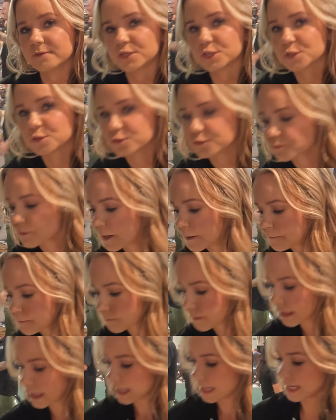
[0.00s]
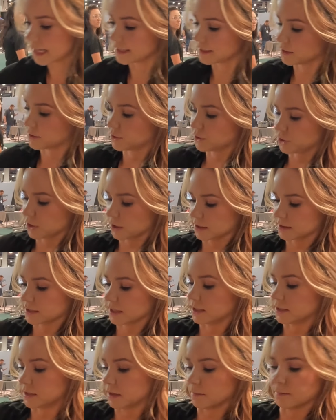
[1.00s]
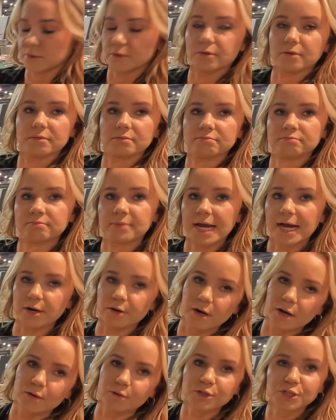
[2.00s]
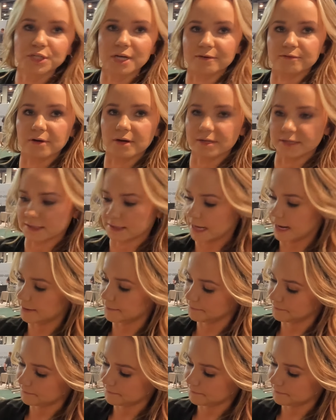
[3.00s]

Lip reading: to choose from is just a double arrow chevron design.